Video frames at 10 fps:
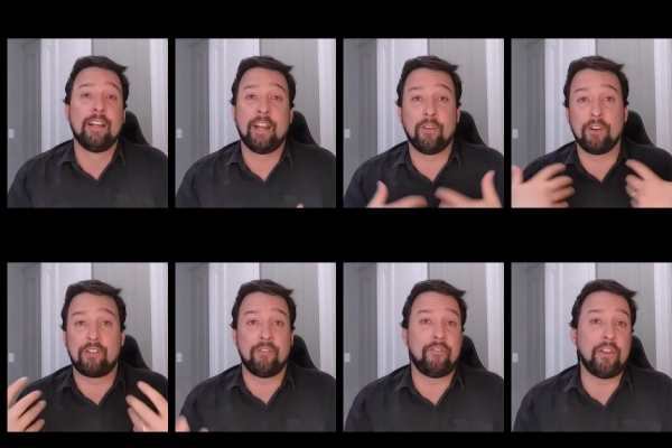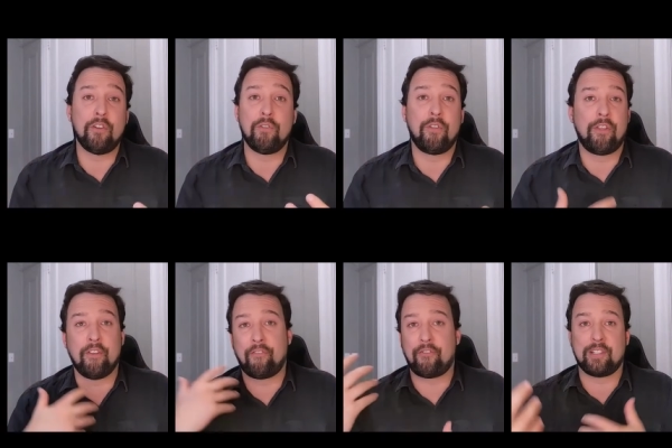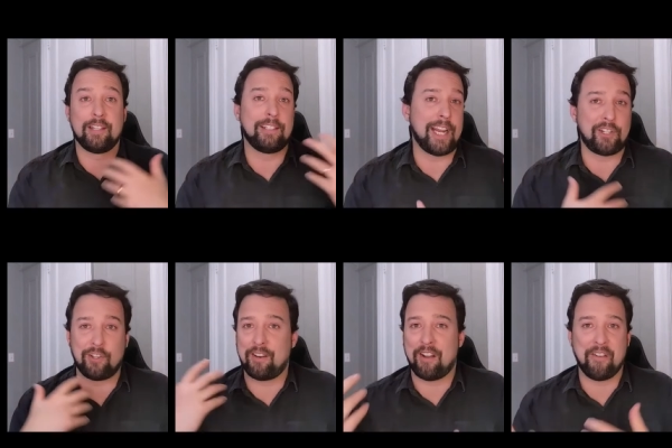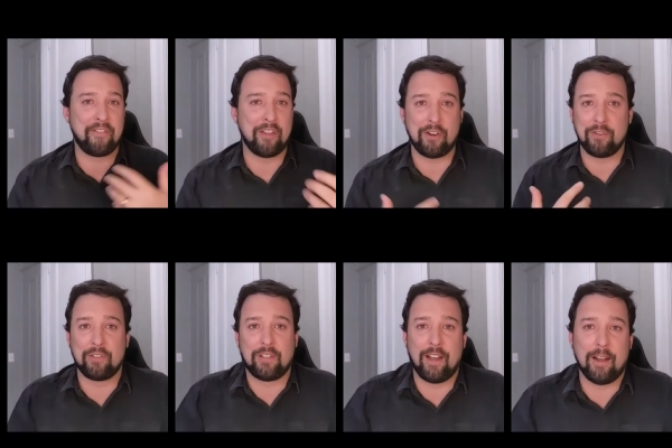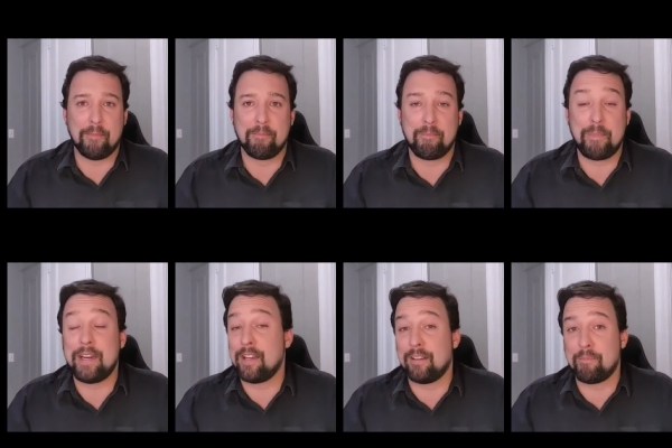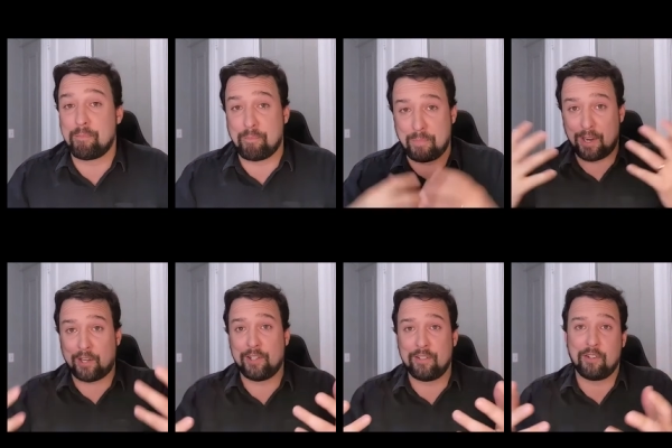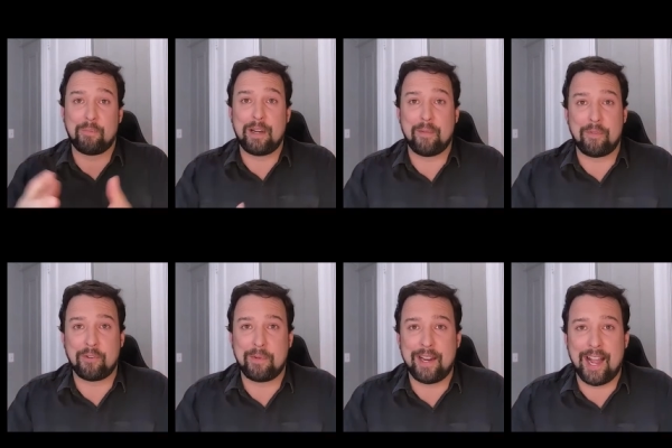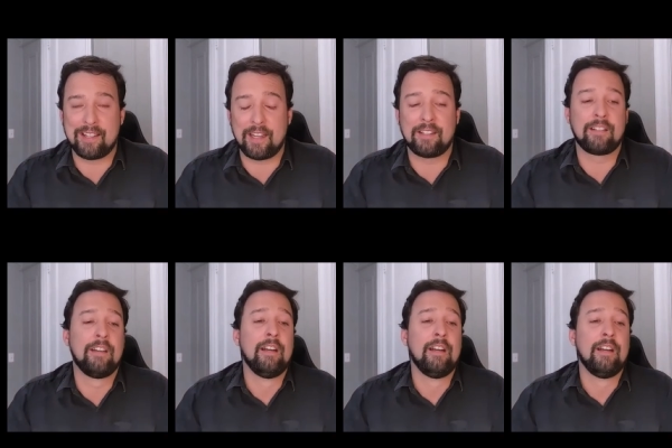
in order to view the sensation of those media productions, those media assets.